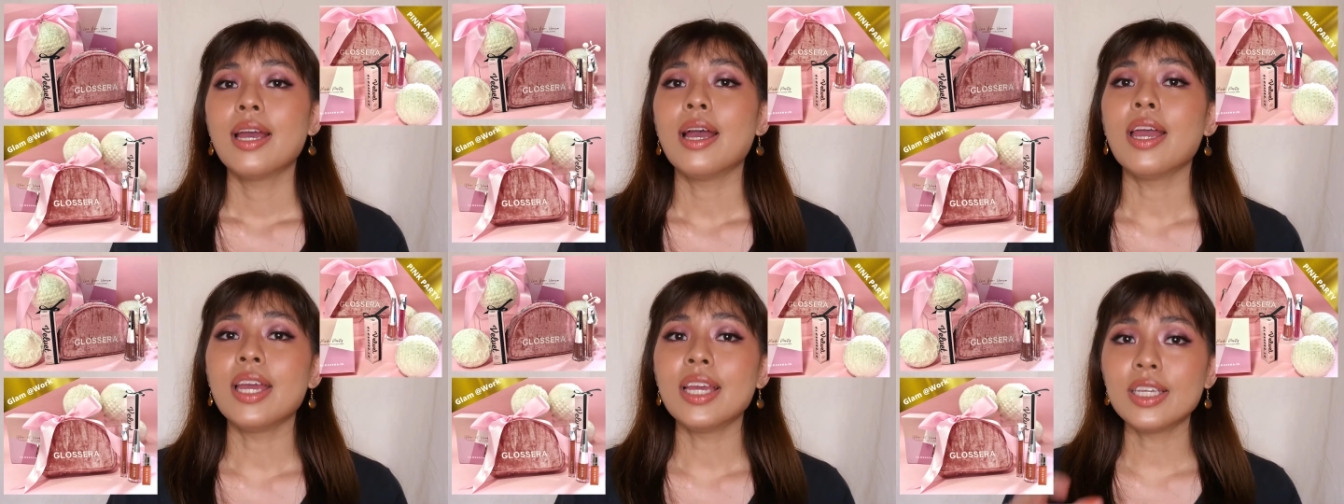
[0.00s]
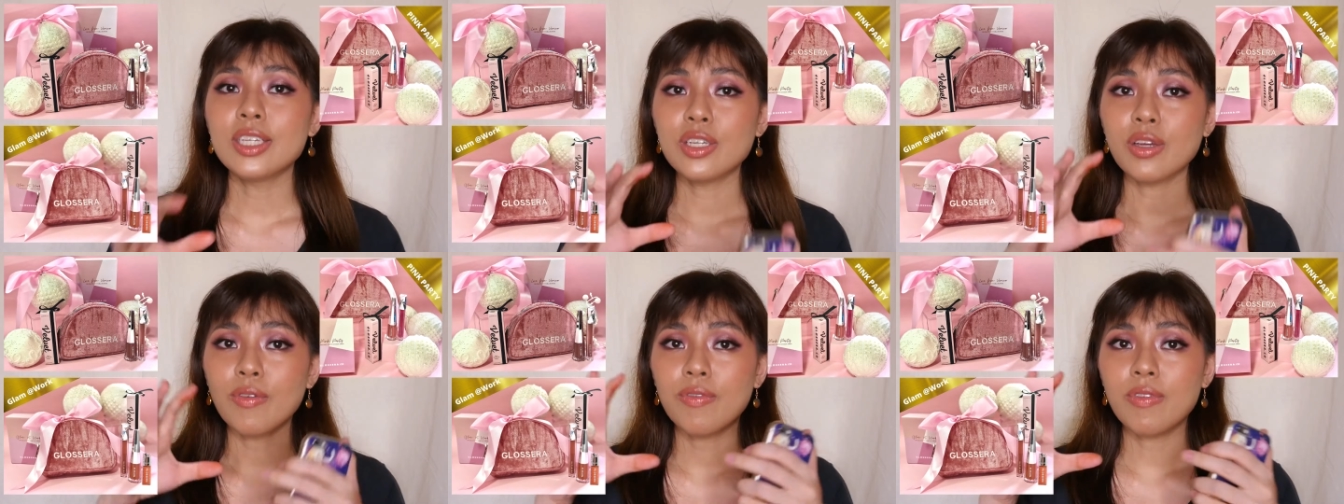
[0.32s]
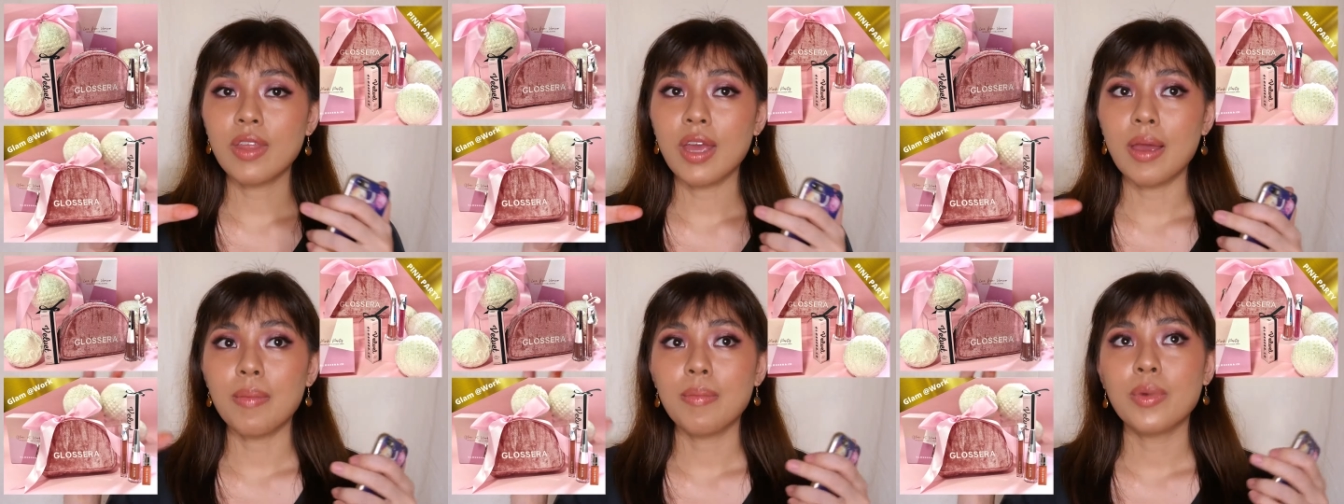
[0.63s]
Each of
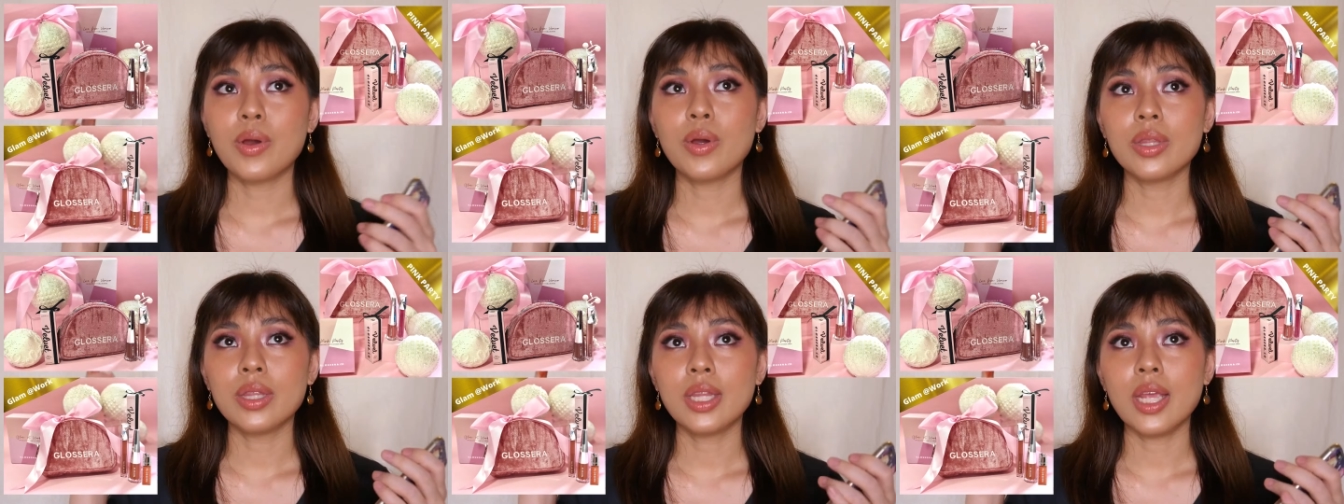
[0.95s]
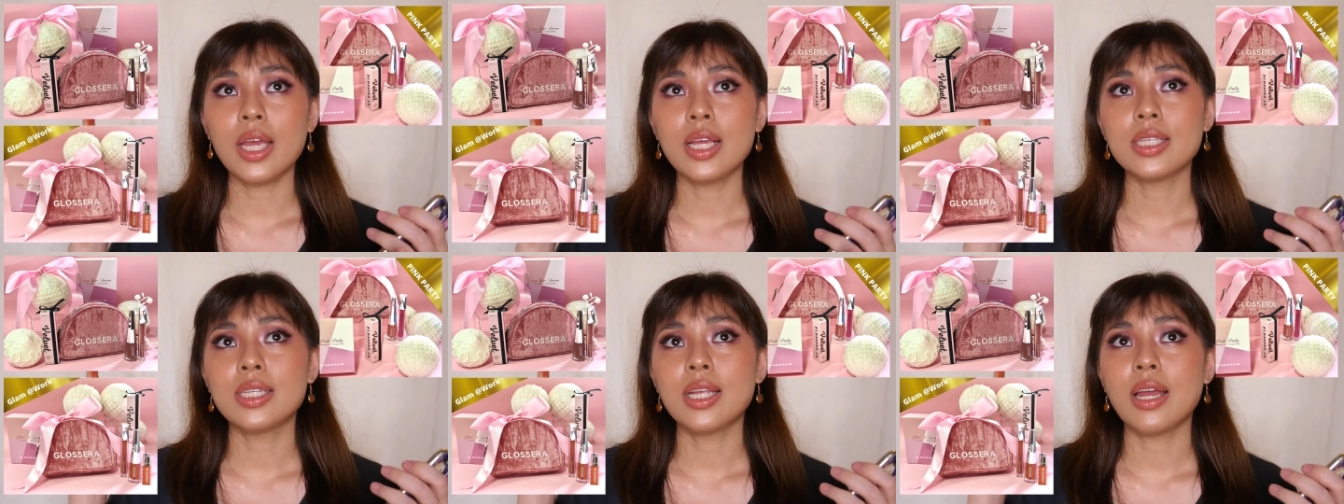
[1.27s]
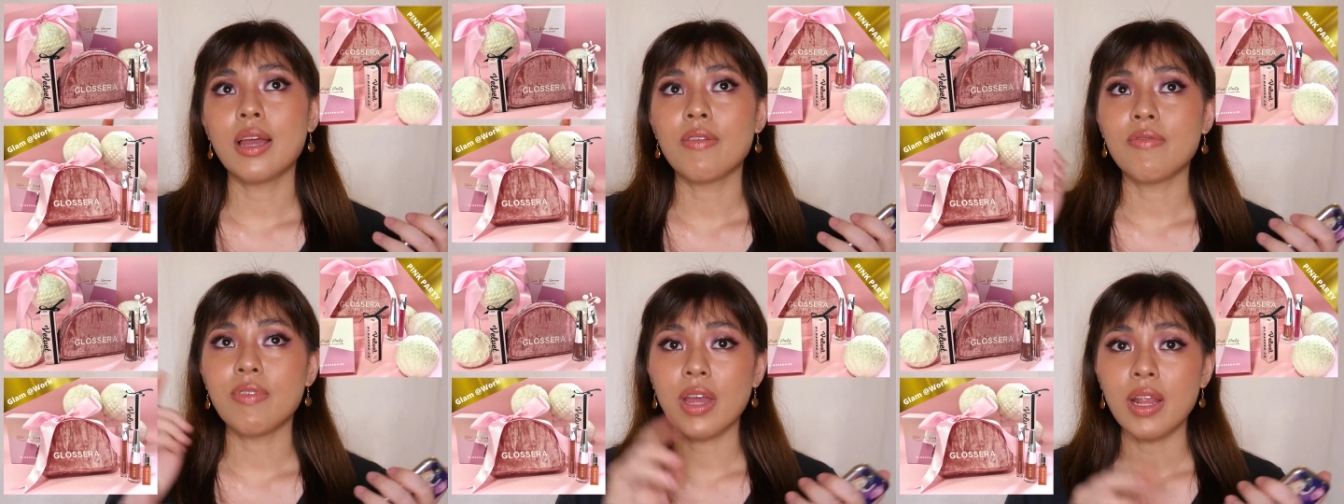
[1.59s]
them contains like
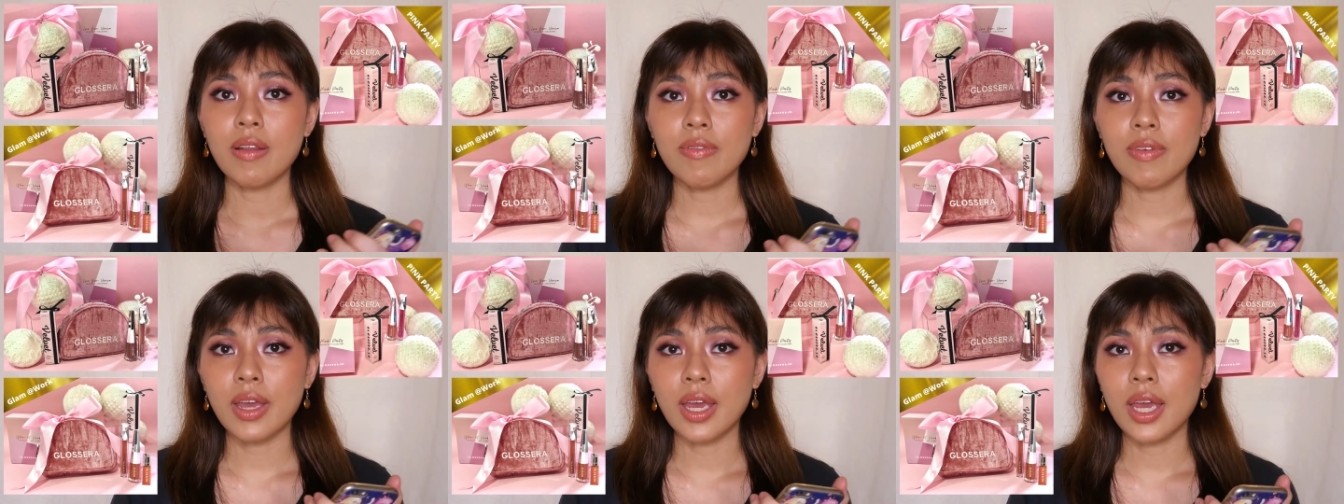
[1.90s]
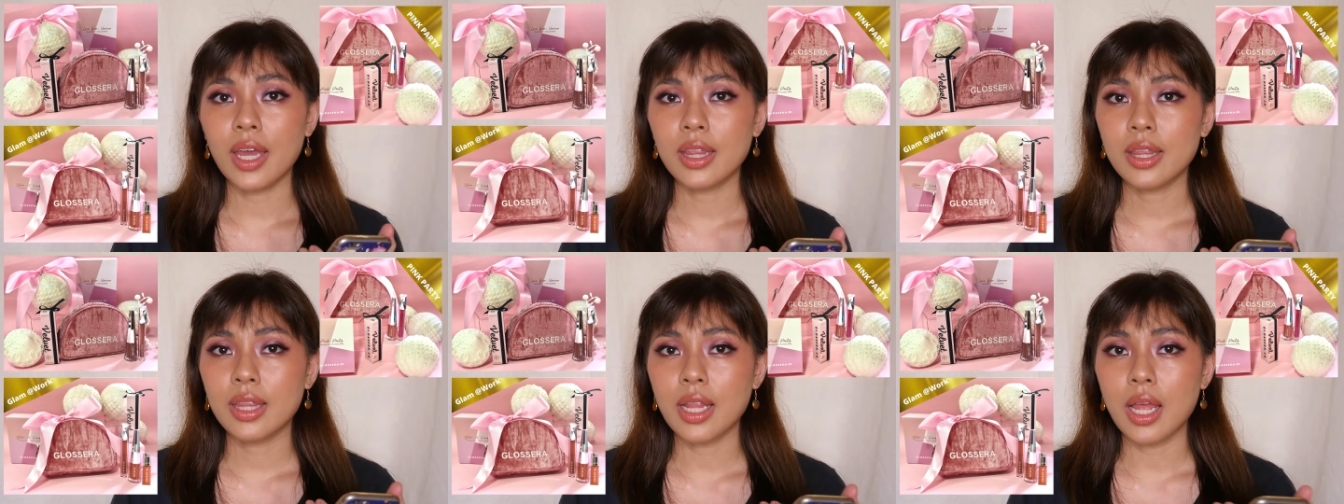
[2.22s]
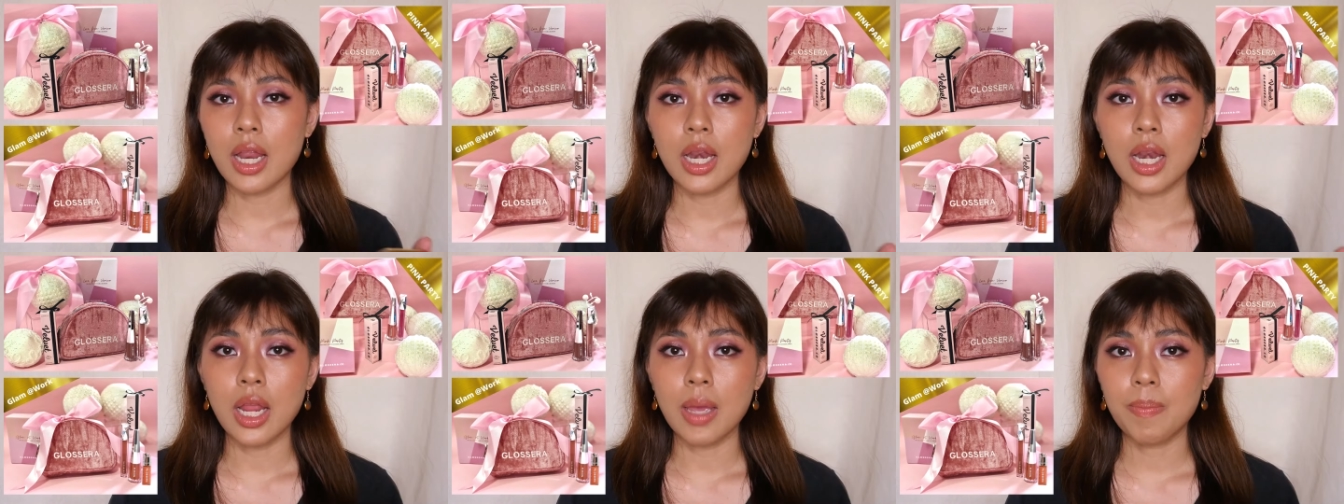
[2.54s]
a velvet
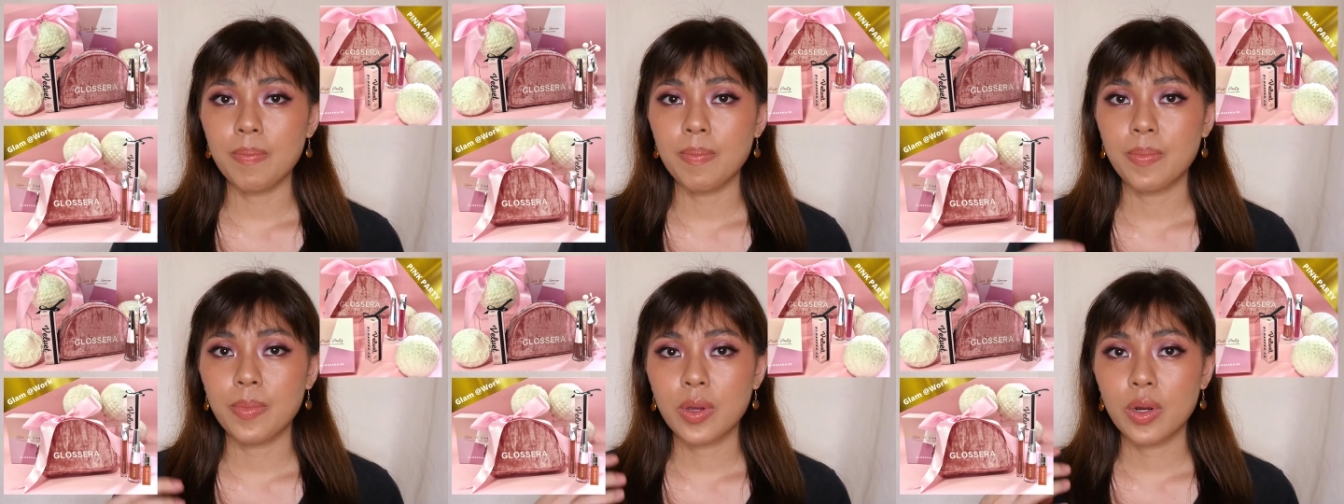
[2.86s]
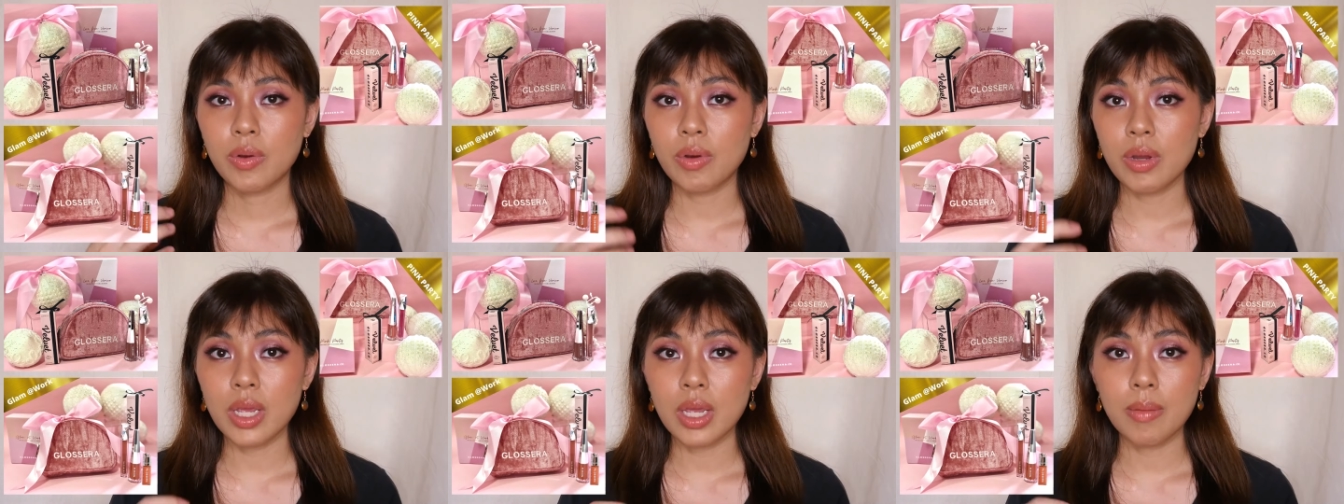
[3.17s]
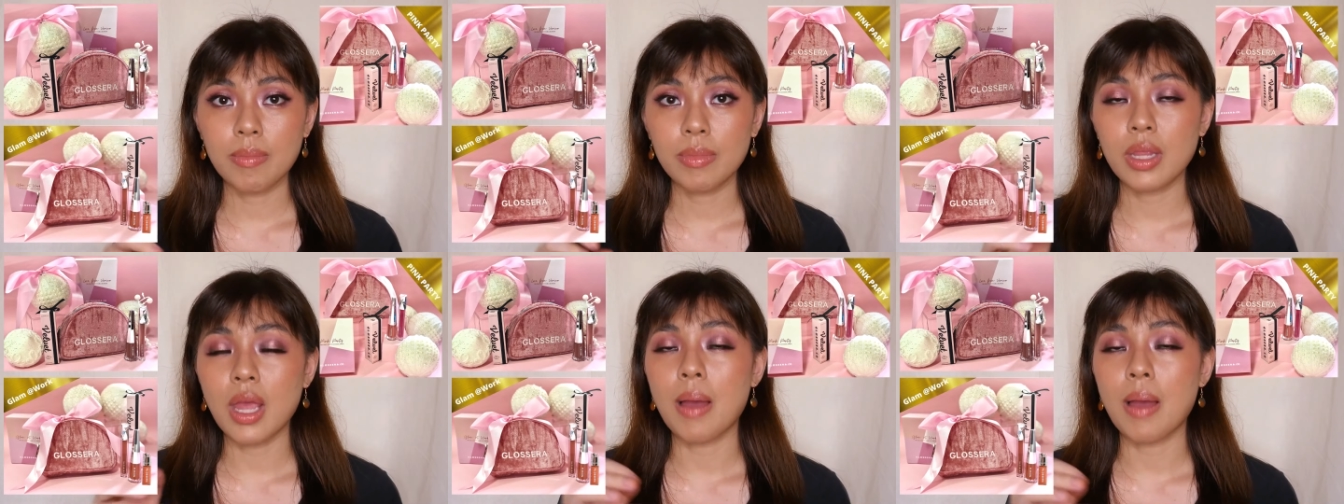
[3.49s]
lip cream,